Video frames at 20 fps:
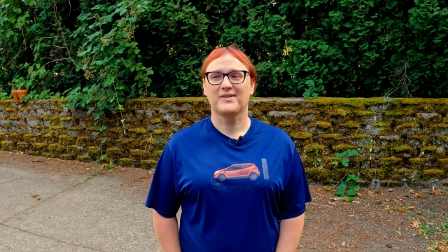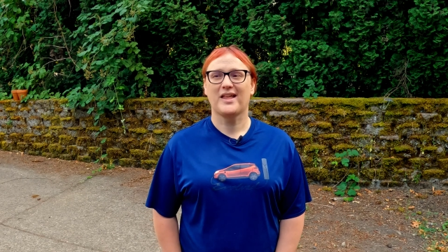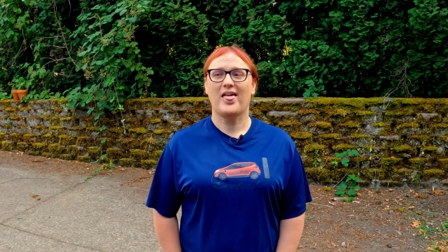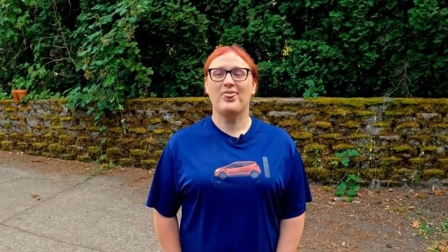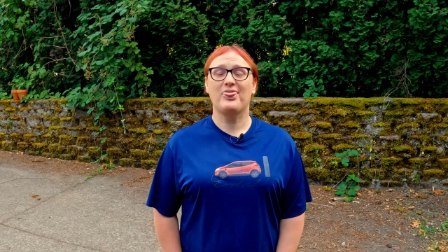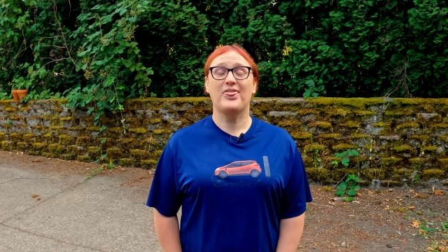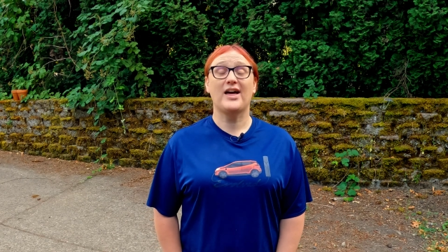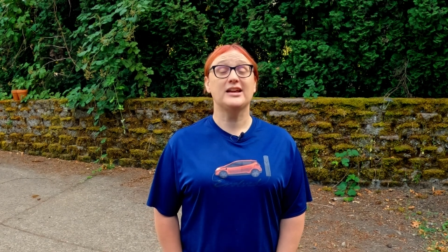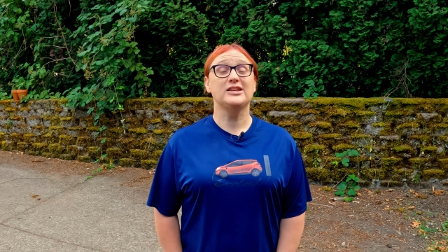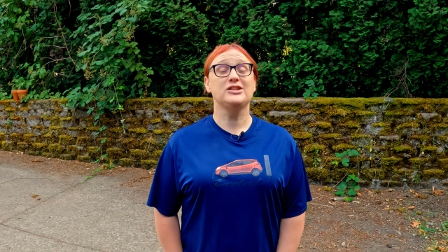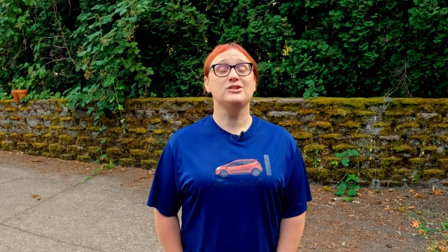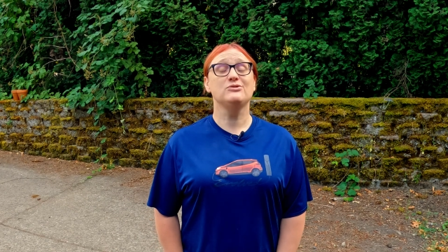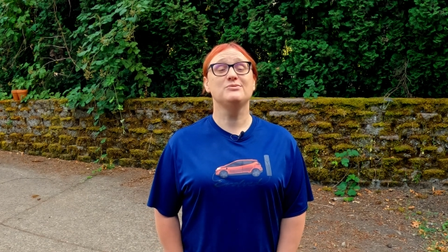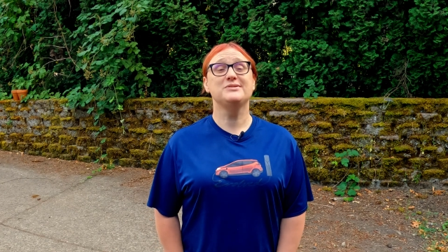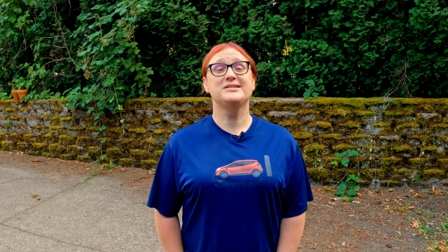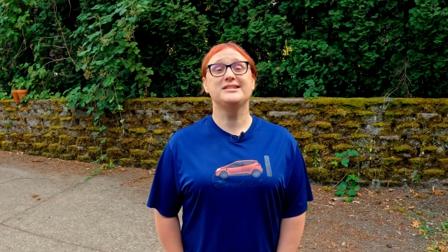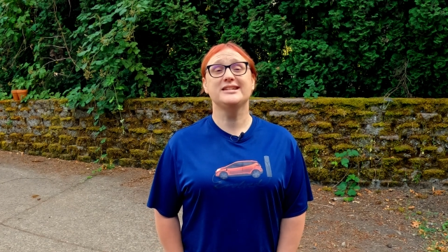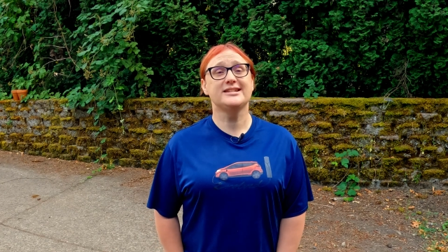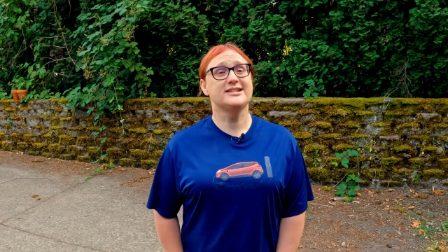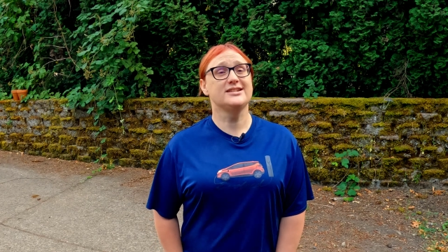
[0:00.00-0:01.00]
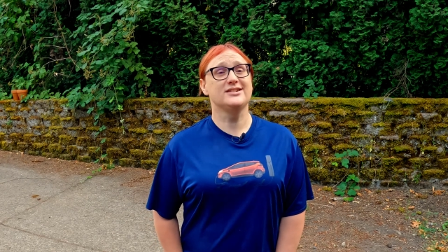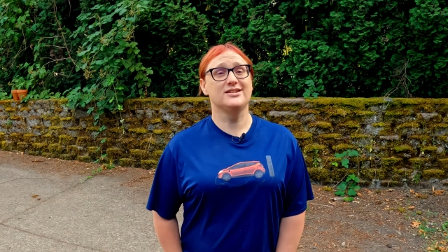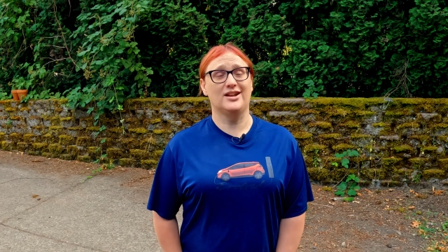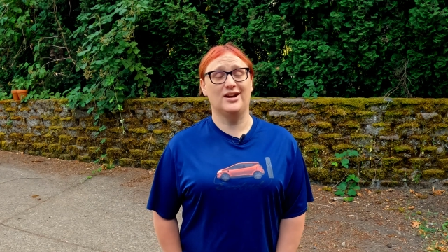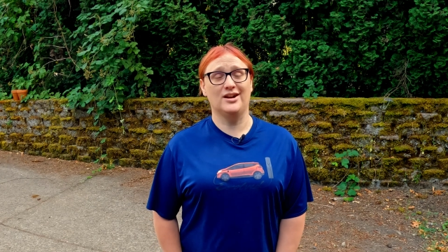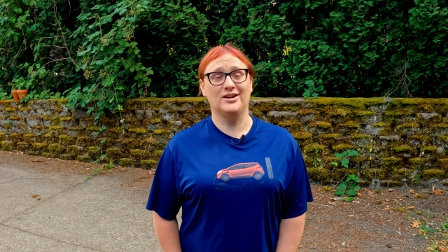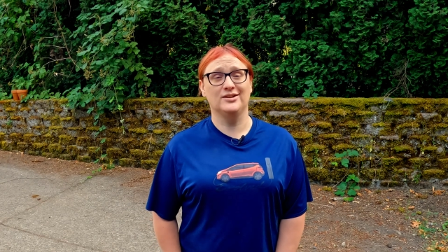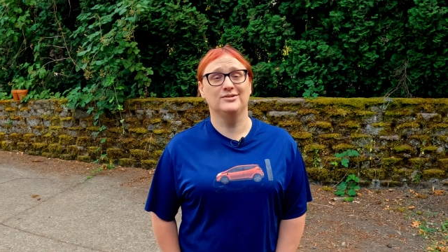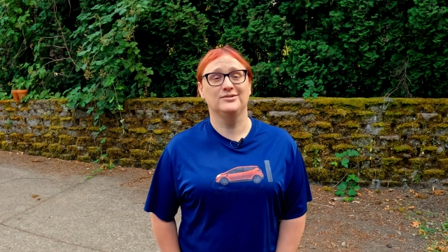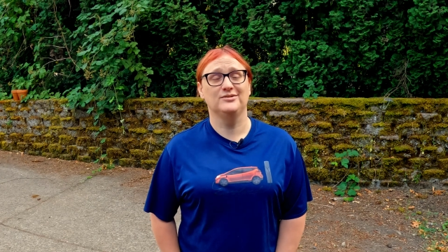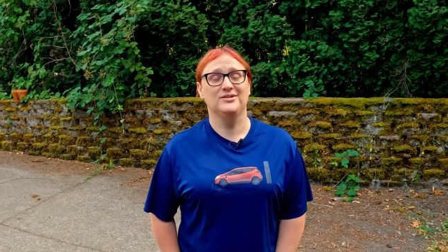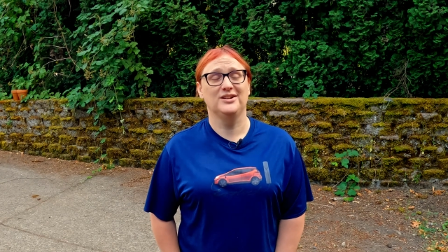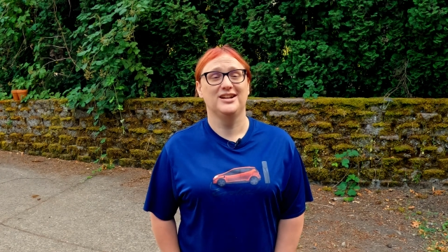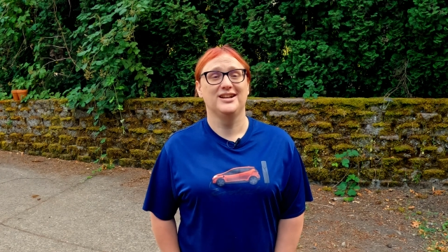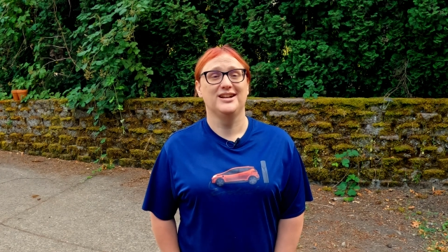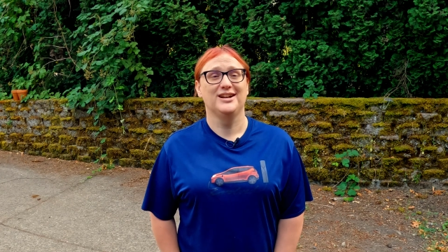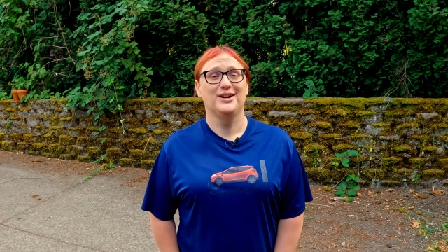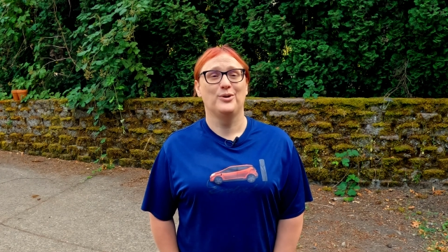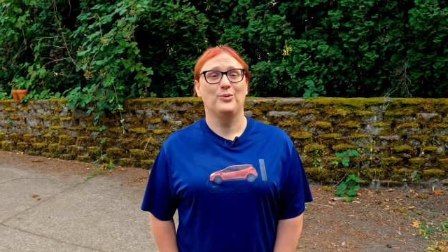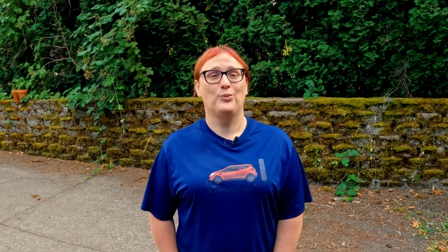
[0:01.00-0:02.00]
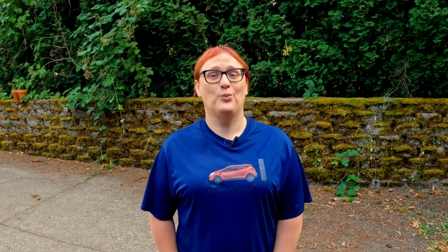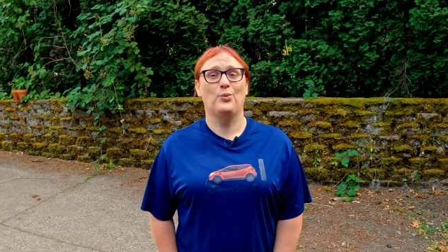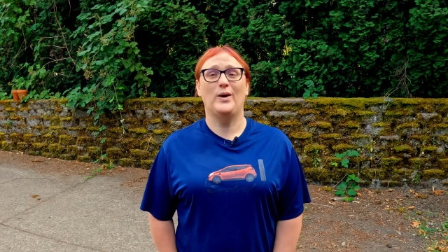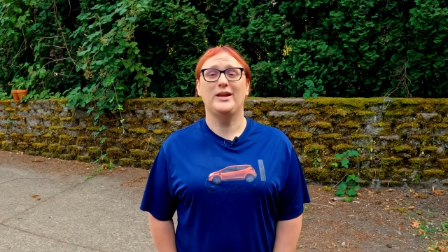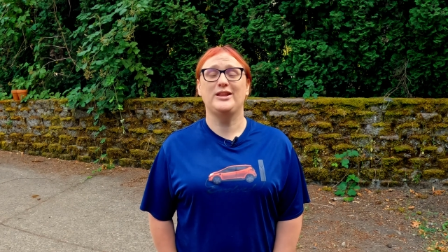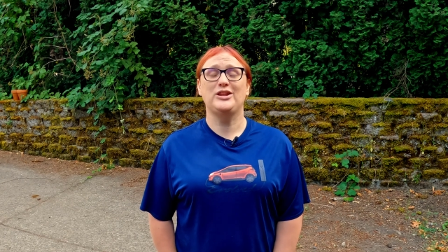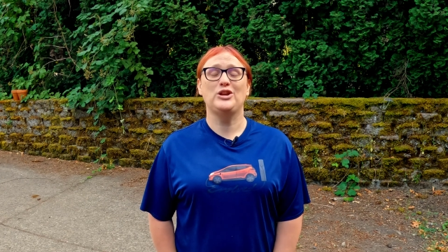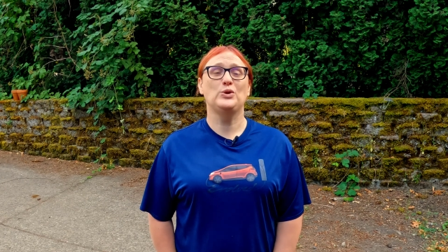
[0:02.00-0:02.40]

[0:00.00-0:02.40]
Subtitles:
that you didn't know when